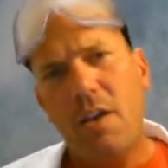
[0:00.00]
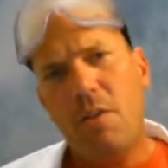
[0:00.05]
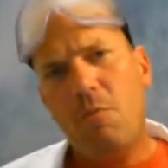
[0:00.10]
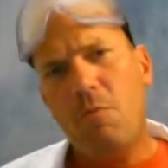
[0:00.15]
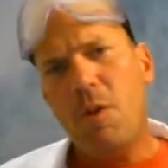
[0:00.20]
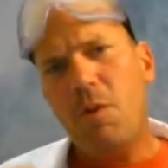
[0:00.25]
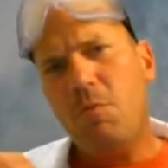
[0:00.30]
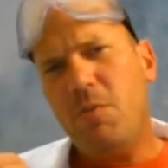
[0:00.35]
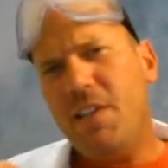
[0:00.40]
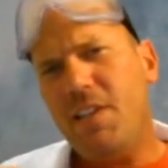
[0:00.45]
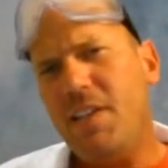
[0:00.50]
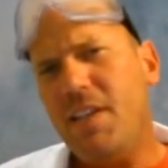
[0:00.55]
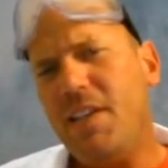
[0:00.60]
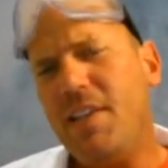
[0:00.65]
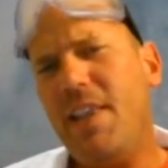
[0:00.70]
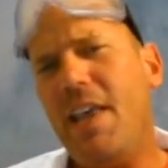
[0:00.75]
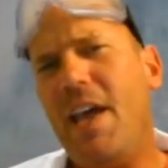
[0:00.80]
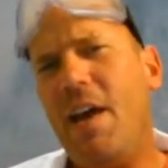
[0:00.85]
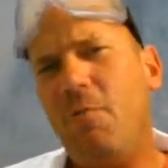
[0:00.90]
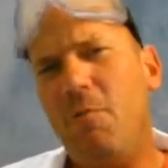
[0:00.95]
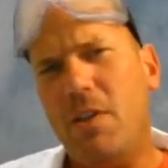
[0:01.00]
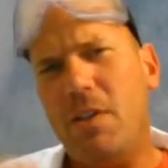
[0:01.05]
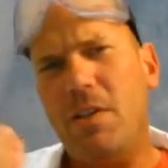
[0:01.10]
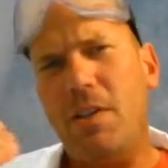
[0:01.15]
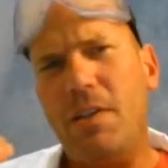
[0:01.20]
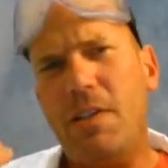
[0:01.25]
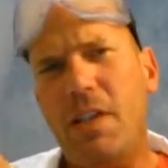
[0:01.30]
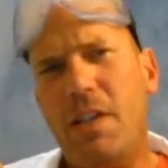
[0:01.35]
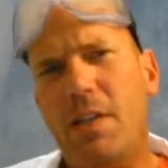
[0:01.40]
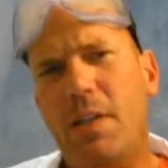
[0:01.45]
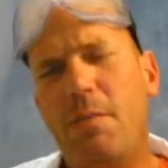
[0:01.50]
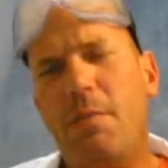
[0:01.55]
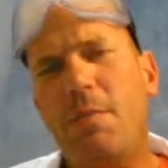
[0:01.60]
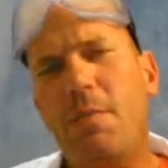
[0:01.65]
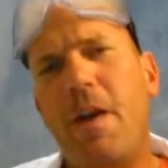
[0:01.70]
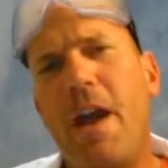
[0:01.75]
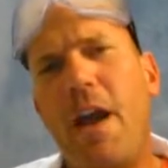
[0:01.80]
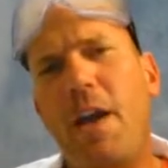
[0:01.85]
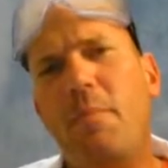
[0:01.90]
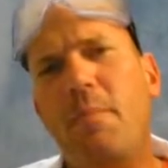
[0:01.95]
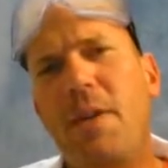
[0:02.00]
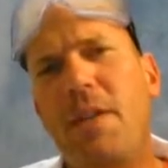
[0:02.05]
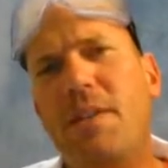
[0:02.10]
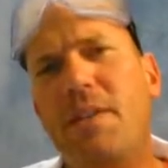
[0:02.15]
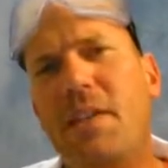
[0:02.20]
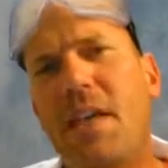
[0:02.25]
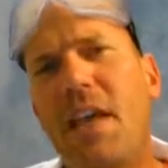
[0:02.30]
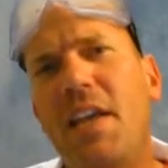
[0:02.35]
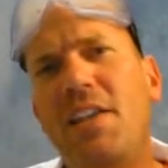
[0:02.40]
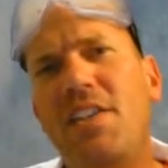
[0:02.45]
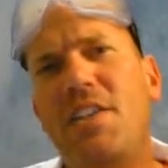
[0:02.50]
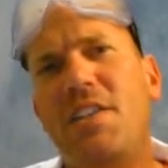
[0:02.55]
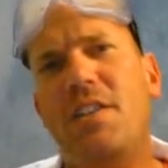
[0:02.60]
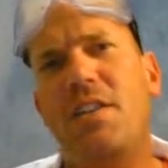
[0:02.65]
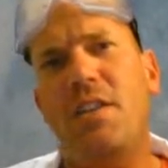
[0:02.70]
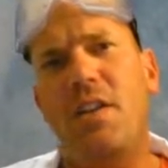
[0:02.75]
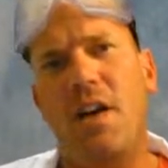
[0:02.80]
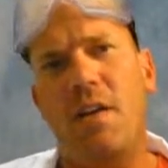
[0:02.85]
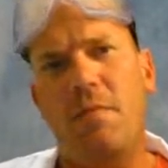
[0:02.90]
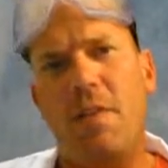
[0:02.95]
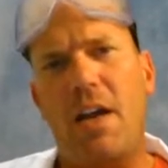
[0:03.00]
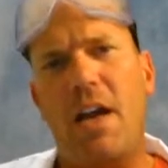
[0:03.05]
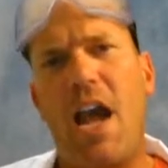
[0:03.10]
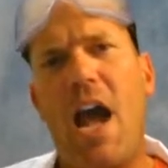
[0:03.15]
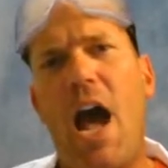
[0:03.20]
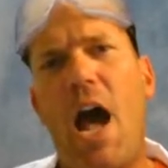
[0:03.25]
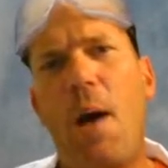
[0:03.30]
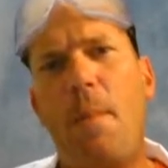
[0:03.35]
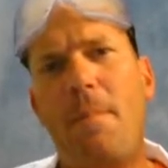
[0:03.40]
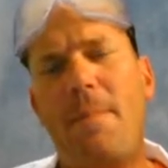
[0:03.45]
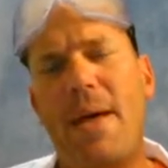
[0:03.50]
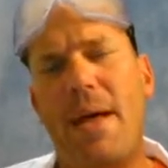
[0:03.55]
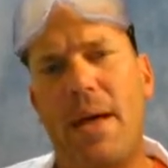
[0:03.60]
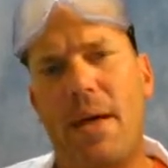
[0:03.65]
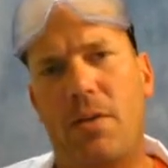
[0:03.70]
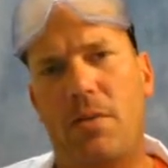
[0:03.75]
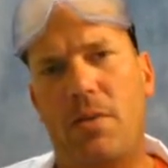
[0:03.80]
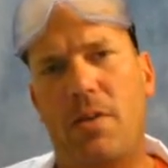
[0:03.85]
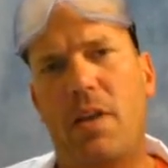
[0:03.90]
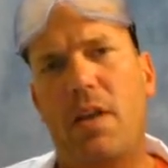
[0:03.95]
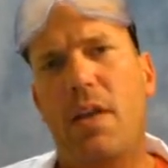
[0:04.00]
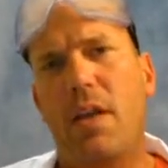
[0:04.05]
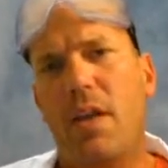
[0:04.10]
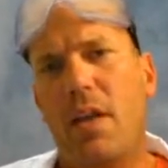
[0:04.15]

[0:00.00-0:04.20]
When we did that, we looked at the fragmentation of a compound